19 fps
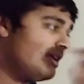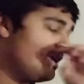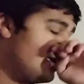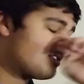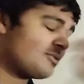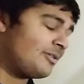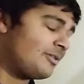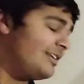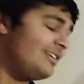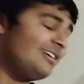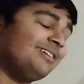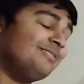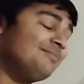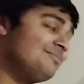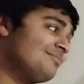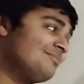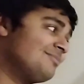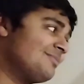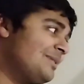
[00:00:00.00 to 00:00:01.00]
uh, sorry, uh,
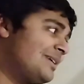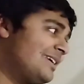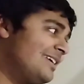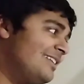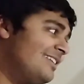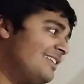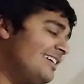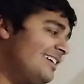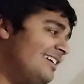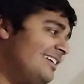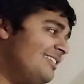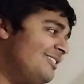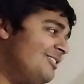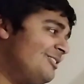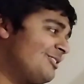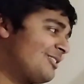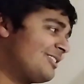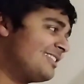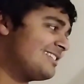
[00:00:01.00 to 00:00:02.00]
we can uh,
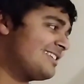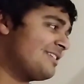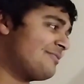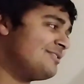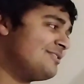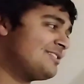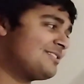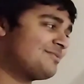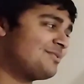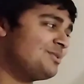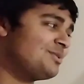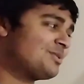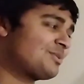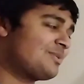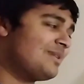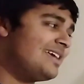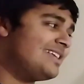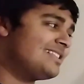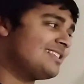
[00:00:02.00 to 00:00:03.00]
look at the difference of two
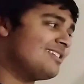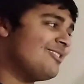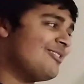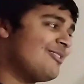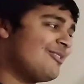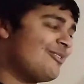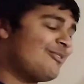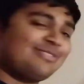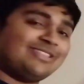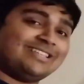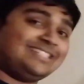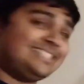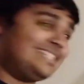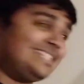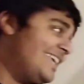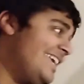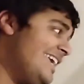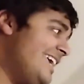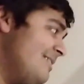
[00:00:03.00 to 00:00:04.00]
squares on this
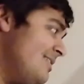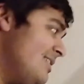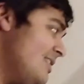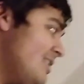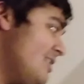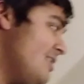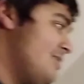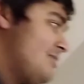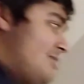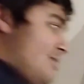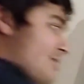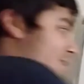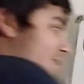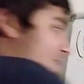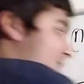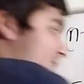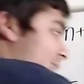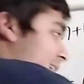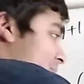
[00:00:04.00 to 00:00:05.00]
thing here. So
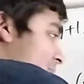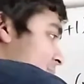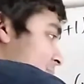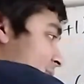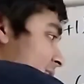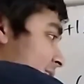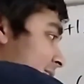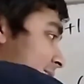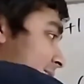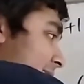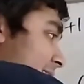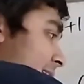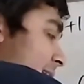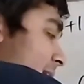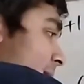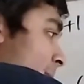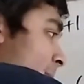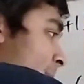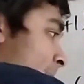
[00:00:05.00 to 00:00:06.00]
this thing is
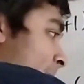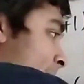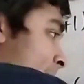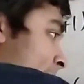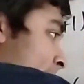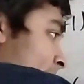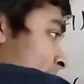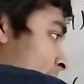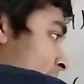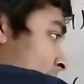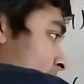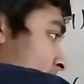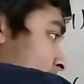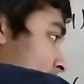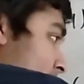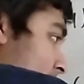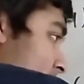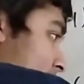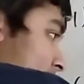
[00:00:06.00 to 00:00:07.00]
precisely
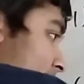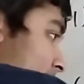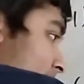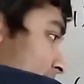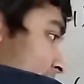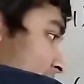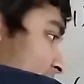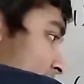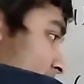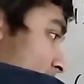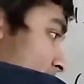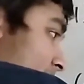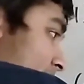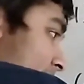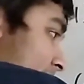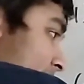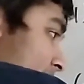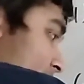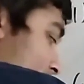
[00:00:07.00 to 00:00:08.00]
the sum from
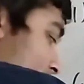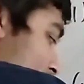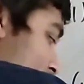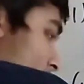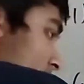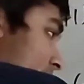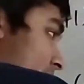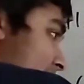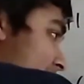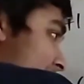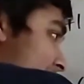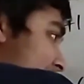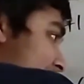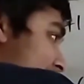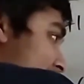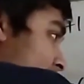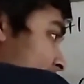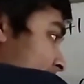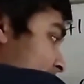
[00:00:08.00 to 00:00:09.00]
i equals 1 to
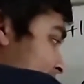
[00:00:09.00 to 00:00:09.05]
n